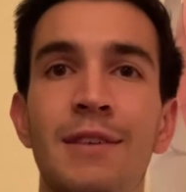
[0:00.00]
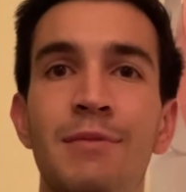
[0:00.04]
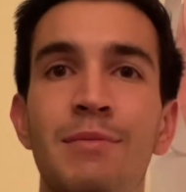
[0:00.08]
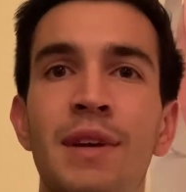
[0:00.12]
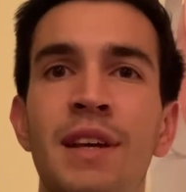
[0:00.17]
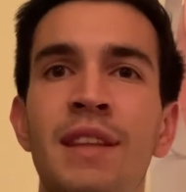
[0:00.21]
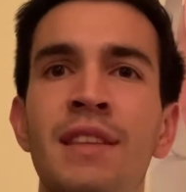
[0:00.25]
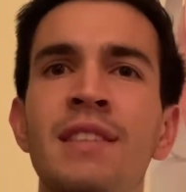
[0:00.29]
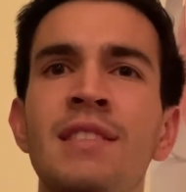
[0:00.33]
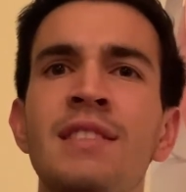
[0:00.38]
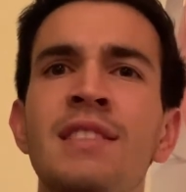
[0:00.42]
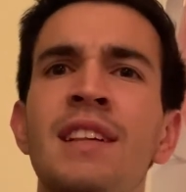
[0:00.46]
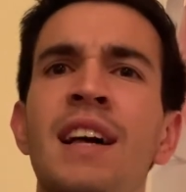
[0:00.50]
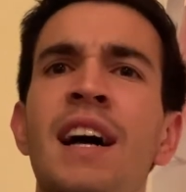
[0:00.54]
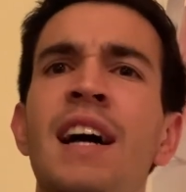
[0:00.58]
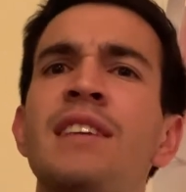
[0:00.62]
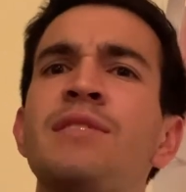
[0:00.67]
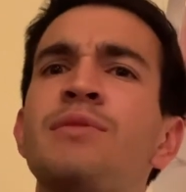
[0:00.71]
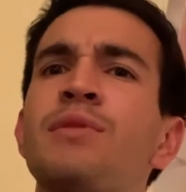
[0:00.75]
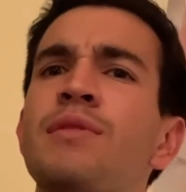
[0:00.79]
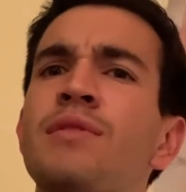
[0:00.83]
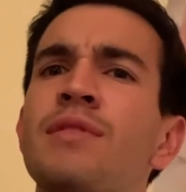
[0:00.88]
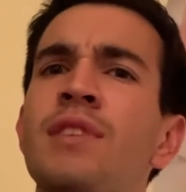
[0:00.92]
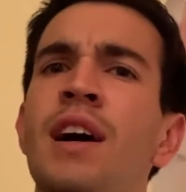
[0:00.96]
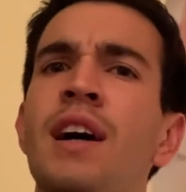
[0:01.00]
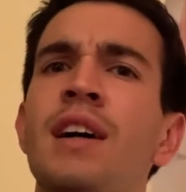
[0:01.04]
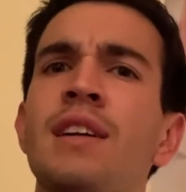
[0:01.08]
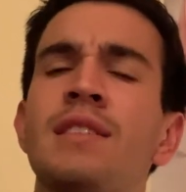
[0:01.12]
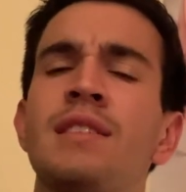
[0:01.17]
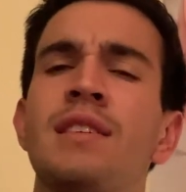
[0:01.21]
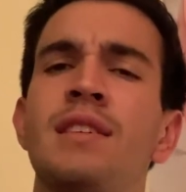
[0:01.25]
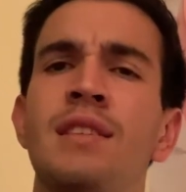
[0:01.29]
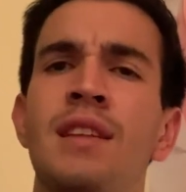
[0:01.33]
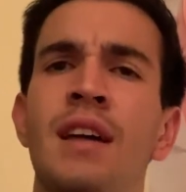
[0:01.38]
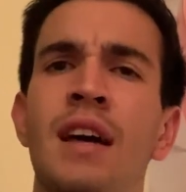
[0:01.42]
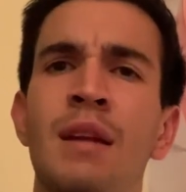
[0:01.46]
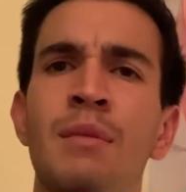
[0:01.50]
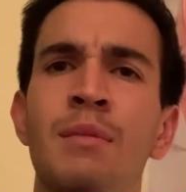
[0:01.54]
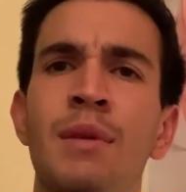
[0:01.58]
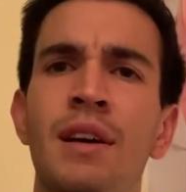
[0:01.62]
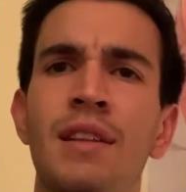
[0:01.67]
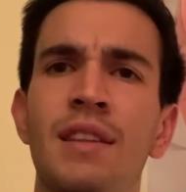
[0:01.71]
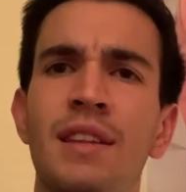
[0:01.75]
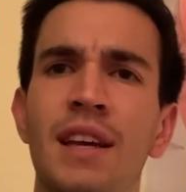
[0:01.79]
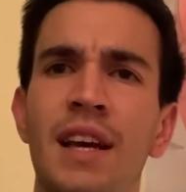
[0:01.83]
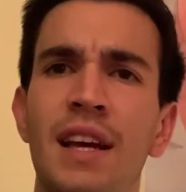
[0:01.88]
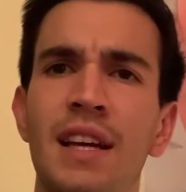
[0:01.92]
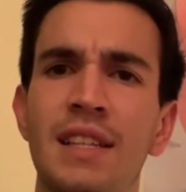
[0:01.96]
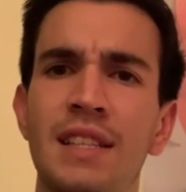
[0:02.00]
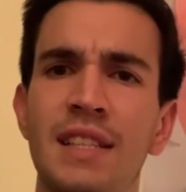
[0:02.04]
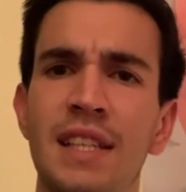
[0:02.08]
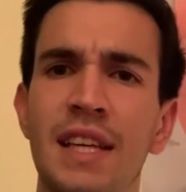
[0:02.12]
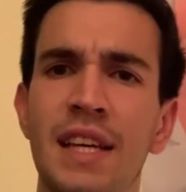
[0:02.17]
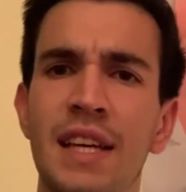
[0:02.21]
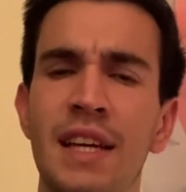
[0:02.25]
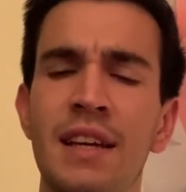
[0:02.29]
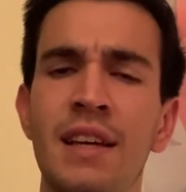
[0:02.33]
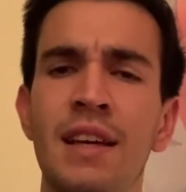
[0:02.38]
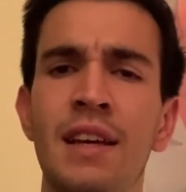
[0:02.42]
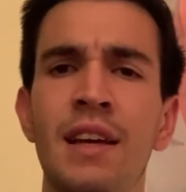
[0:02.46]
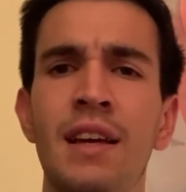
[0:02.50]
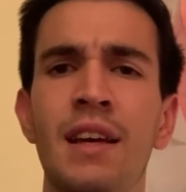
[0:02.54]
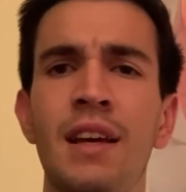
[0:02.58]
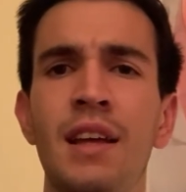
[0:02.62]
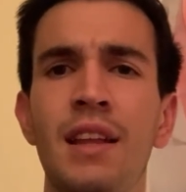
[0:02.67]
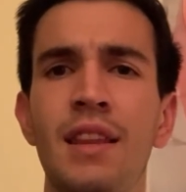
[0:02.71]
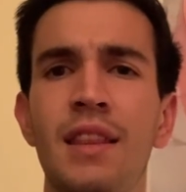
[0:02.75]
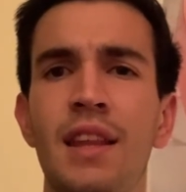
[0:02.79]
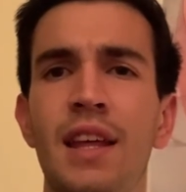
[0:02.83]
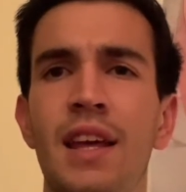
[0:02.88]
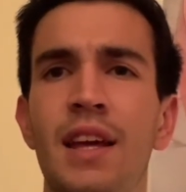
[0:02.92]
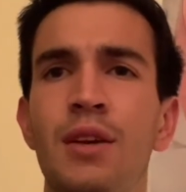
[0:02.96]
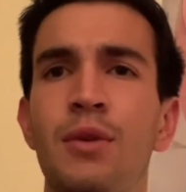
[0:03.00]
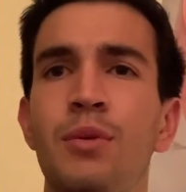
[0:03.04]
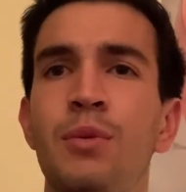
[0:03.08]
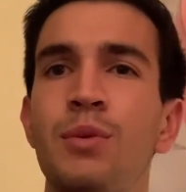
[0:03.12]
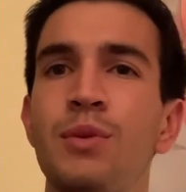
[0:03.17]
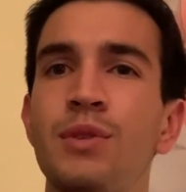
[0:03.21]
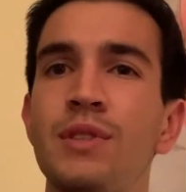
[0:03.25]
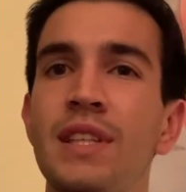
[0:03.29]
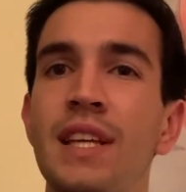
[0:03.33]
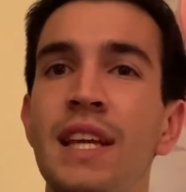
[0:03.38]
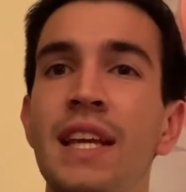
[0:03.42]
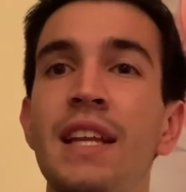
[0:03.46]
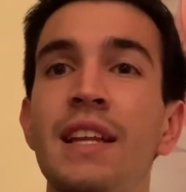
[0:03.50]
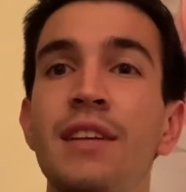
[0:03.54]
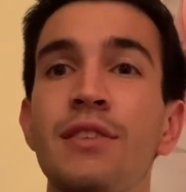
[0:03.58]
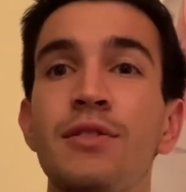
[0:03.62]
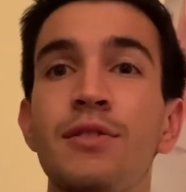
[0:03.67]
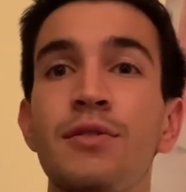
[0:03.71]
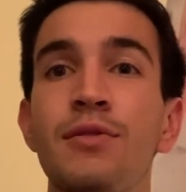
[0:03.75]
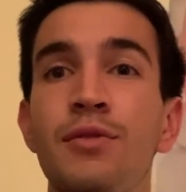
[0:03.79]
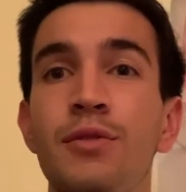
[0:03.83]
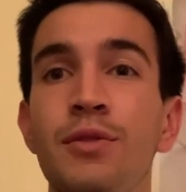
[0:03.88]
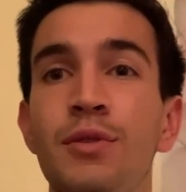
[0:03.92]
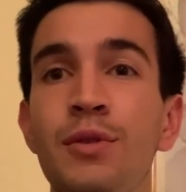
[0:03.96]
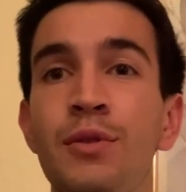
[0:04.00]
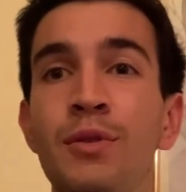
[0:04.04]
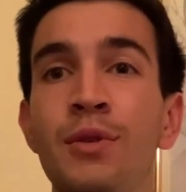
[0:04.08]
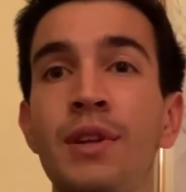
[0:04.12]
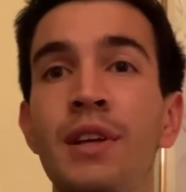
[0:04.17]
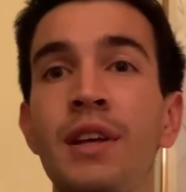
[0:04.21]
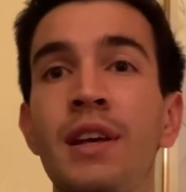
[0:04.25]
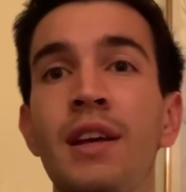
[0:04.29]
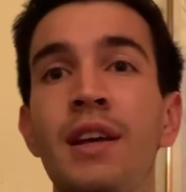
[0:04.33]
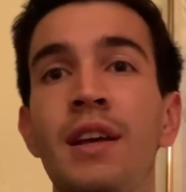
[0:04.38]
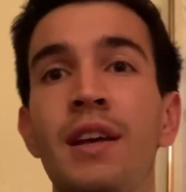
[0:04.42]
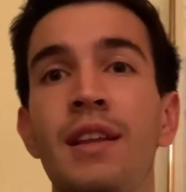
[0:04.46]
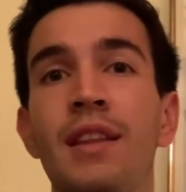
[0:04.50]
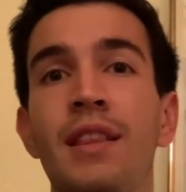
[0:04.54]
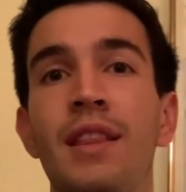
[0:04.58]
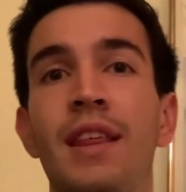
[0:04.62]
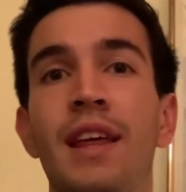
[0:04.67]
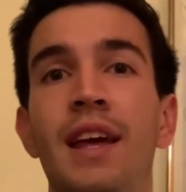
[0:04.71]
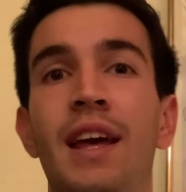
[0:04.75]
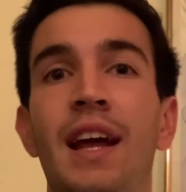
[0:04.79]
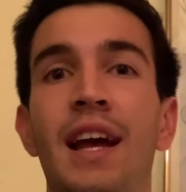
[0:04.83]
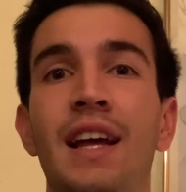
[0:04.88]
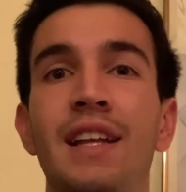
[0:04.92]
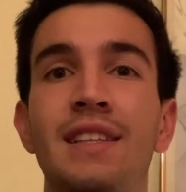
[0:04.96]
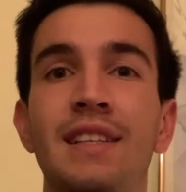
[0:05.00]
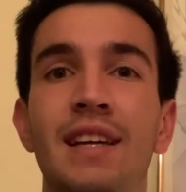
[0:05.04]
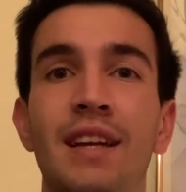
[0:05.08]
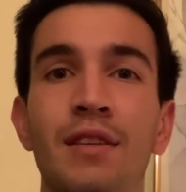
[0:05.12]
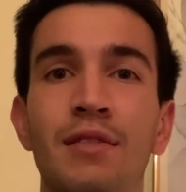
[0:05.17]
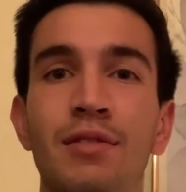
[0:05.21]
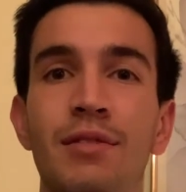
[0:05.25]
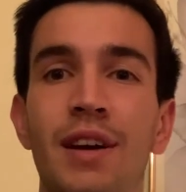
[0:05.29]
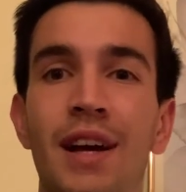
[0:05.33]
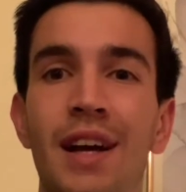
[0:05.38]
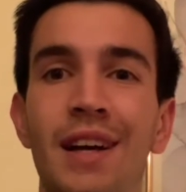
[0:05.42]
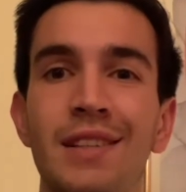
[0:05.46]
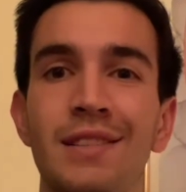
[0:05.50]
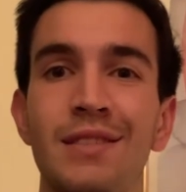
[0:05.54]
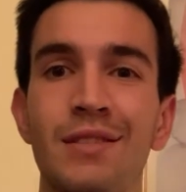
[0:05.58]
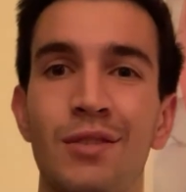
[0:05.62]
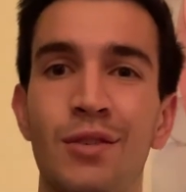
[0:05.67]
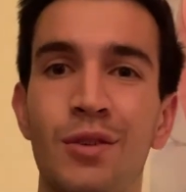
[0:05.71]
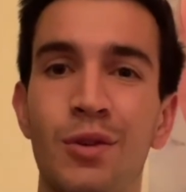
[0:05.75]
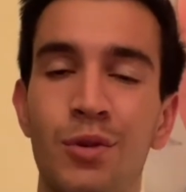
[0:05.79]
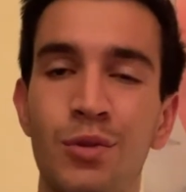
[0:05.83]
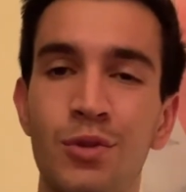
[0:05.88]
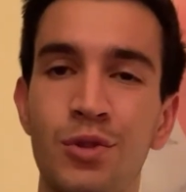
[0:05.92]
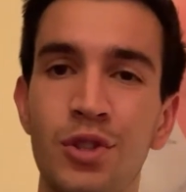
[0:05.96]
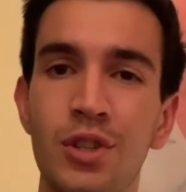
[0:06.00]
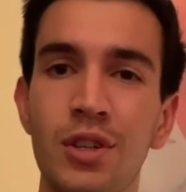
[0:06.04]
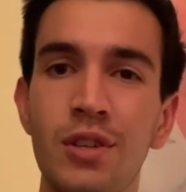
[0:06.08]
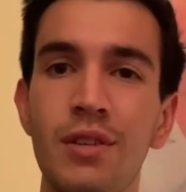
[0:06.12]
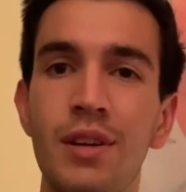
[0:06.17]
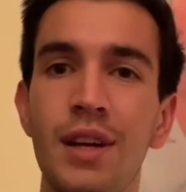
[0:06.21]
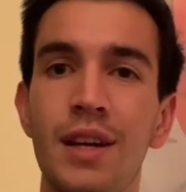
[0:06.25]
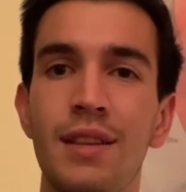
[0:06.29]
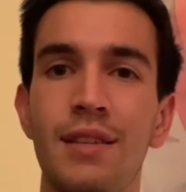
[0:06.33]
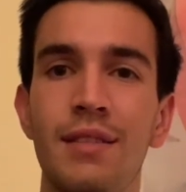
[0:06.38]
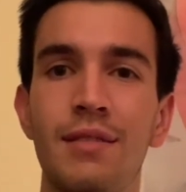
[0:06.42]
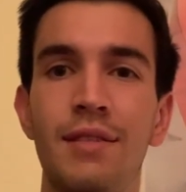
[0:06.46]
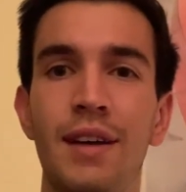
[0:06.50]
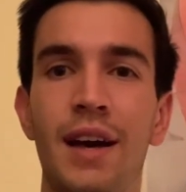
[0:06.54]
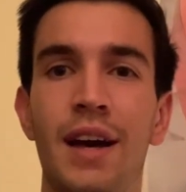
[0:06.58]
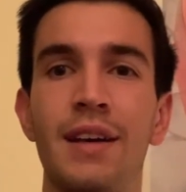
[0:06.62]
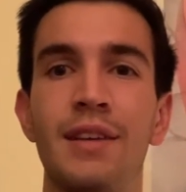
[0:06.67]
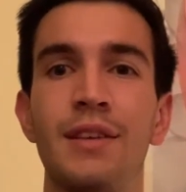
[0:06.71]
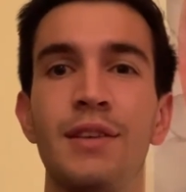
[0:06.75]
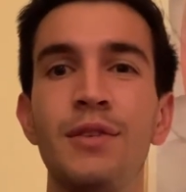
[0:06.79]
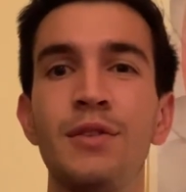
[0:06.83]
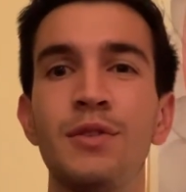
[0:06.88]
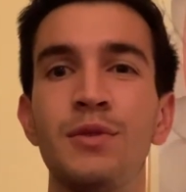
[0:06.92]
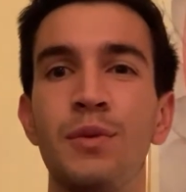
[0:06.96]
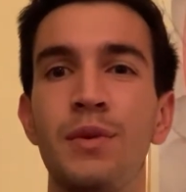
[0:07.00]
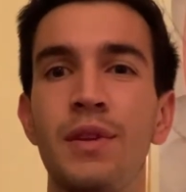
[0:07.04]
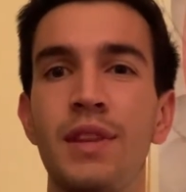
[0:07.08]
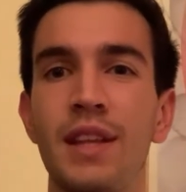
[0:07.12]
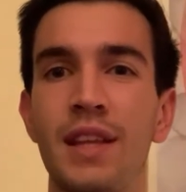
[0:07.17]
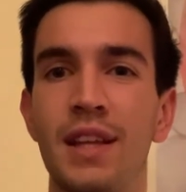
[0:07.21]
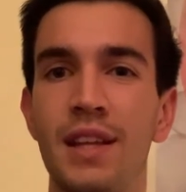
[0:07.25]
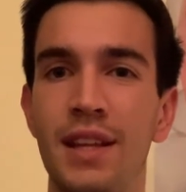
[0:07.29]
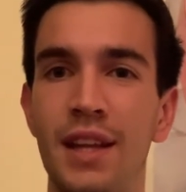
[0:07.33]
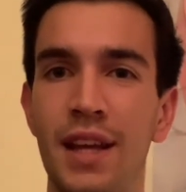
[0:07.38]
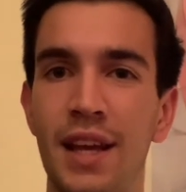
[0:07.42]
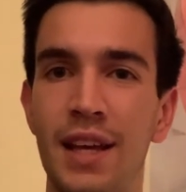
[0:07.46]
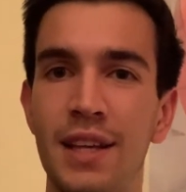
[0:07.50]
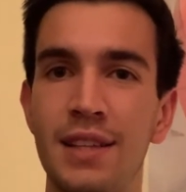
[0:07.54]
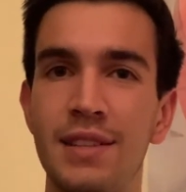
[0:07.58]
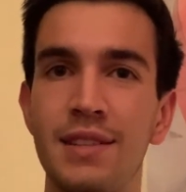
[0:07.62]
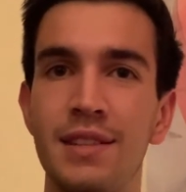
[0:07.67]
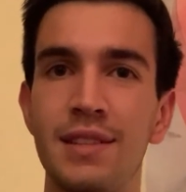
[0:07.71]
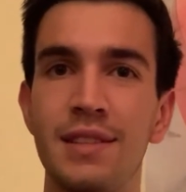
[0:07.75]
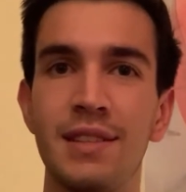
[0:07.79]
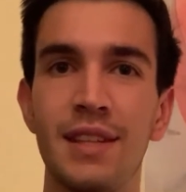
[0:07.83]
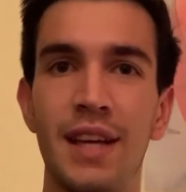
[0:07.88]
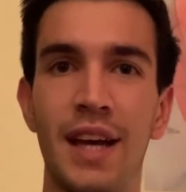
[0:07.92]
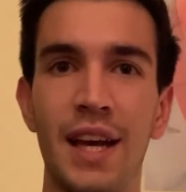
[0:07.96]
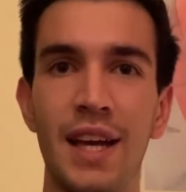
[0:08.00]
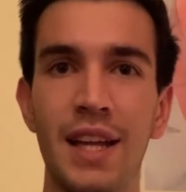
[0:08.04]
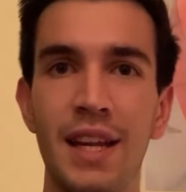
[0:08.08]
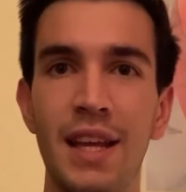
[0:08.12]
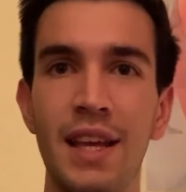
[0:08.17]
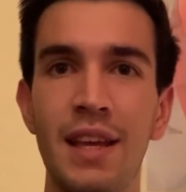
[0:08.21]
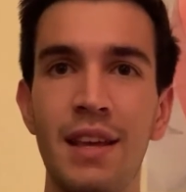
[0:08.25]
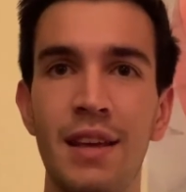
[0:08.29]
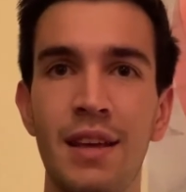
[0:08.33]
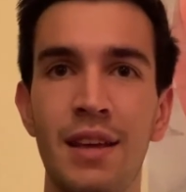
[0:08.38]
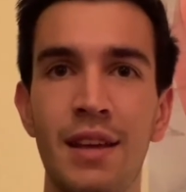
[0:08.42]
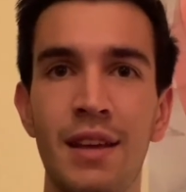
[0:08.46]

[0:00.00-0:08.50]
In this class, we've talked a lot about the idea that cuisine is food that identifies a culture and the values within a society,